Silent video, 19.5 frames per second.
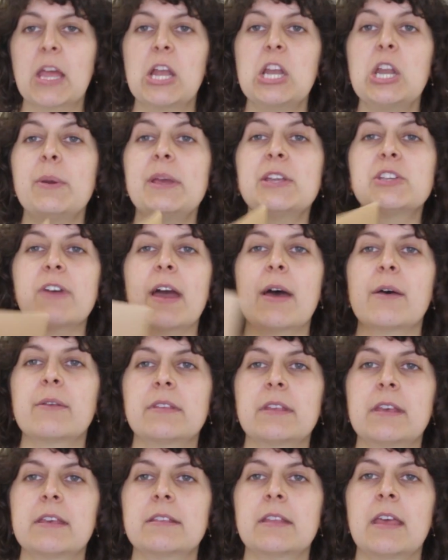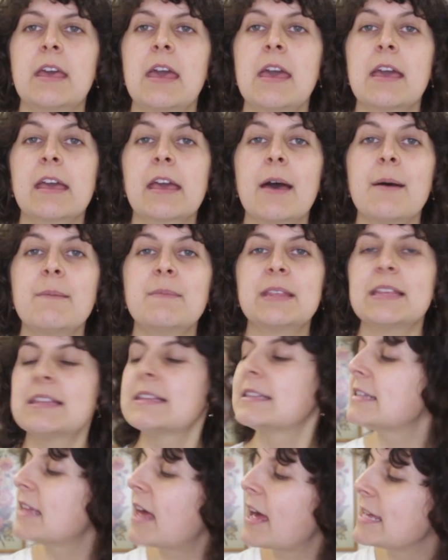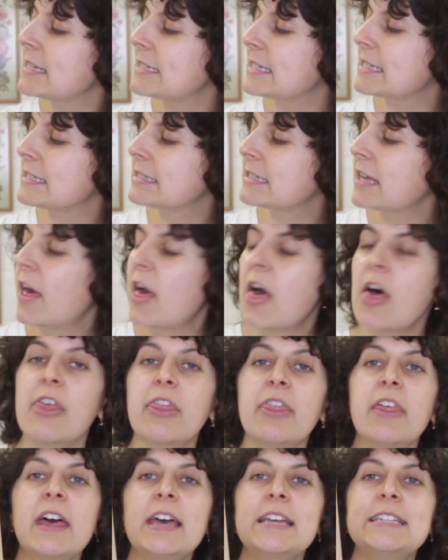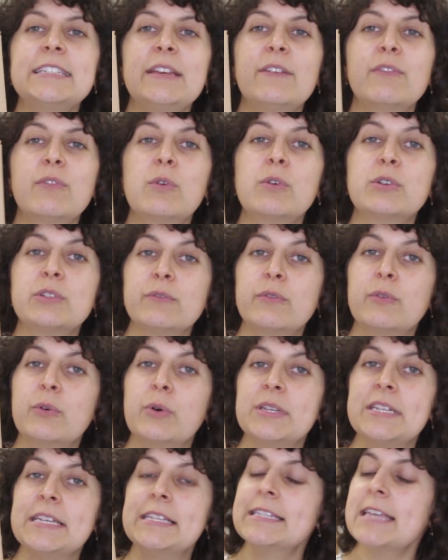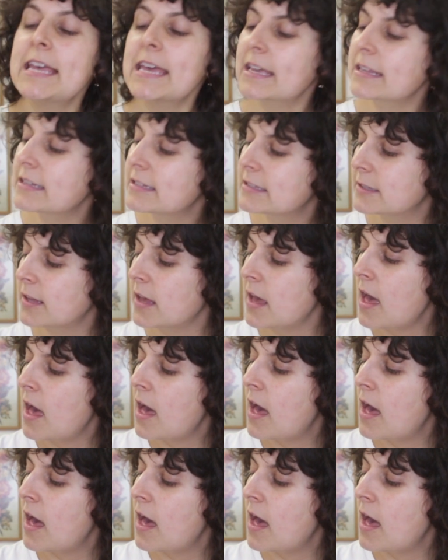Louis trousers, comes in sizes 34 to 46.